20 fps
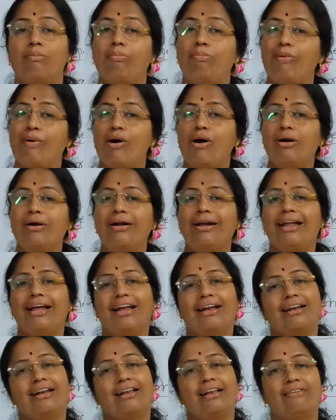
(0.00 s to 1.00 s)
Pond
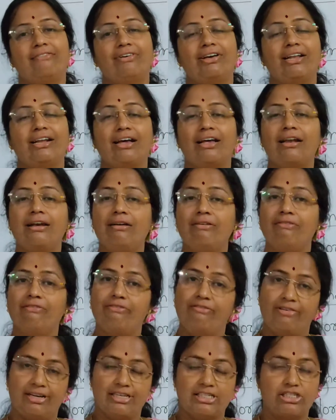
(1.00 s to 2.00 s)
and river are
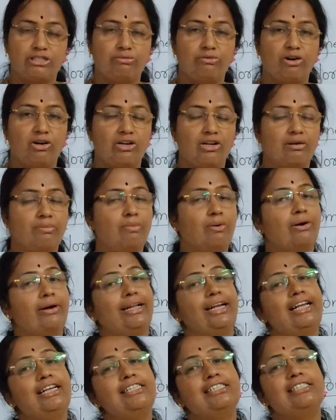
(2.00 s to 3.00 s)
freshwater
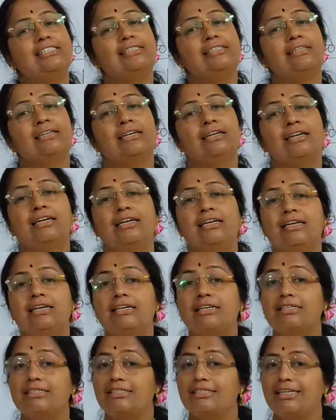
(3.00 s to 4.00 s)
bodies.
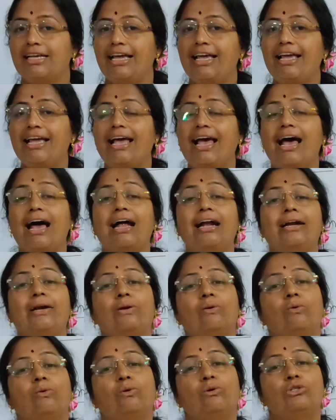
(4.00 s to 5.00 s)
Sea
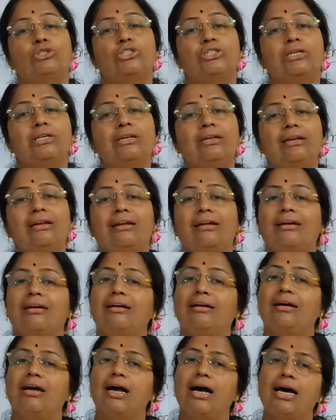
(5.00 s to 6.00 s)
and ocean
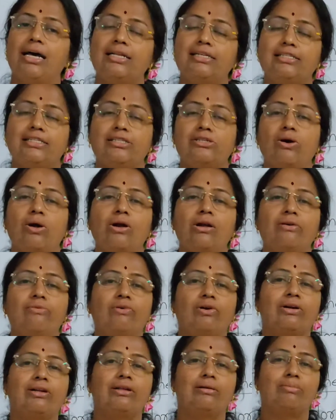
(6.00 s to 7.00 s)
are
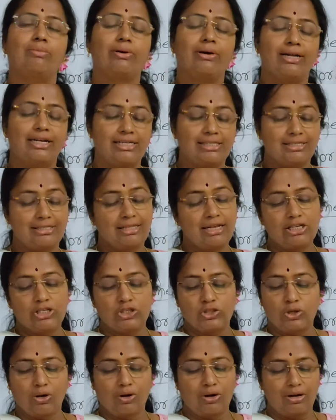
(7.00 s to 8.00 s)
saltwater bodies.
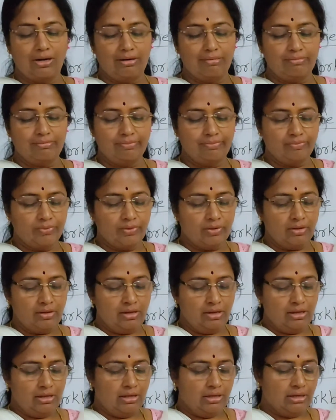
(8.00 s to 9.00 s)
That's all.
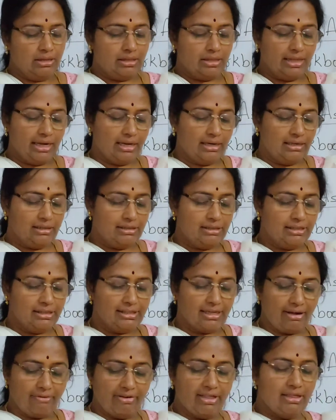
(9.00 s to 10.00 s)
Then
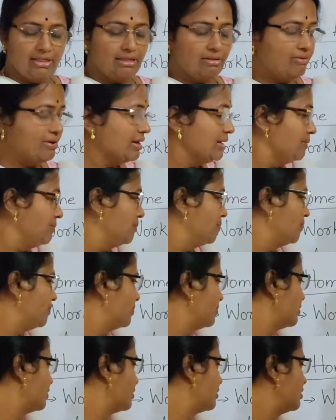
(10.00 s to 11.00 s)
7th one.
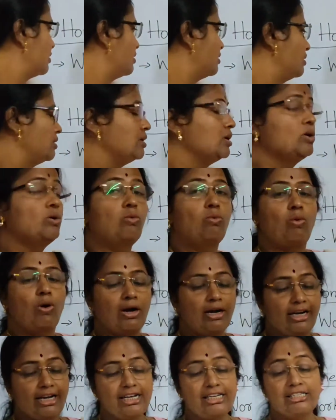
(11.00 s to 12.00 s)

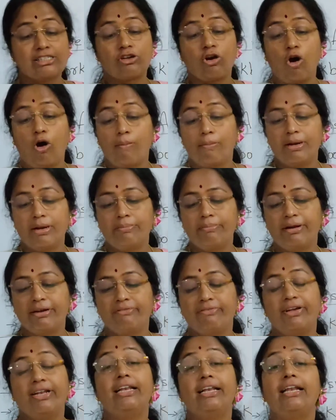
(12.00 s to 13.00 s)
What is common
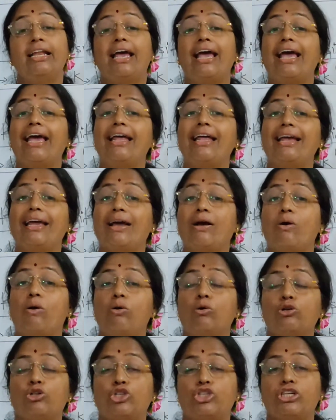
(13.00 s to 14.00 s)
between an
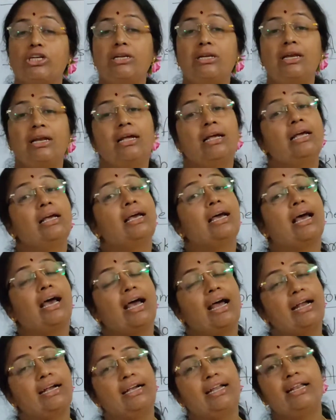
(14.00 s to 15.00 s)
ocean
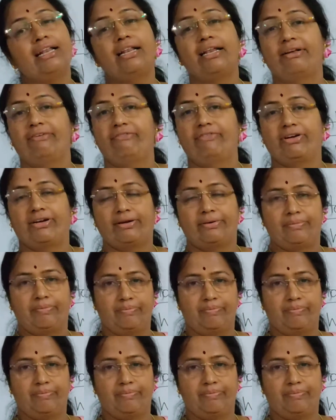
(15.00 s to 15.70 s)
and a river?